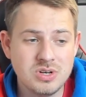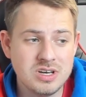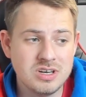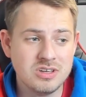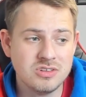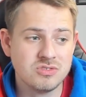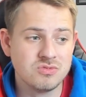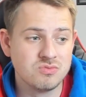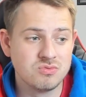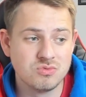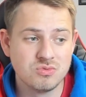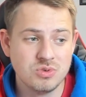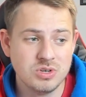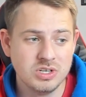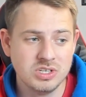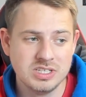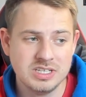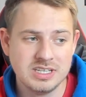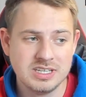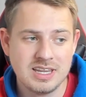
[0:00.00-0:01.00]
is
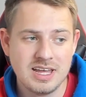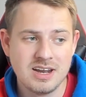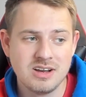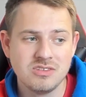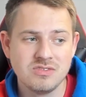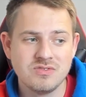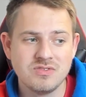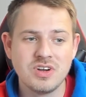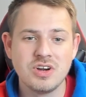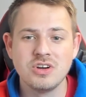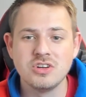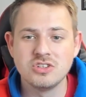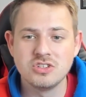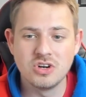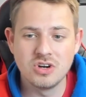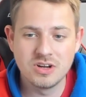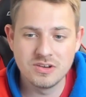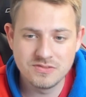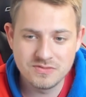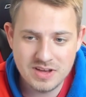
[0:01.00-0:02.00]
that is a very
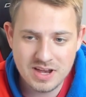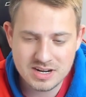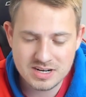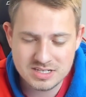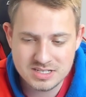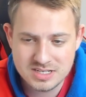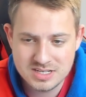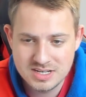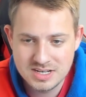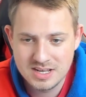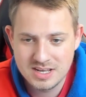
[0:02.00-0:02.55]
strong effect.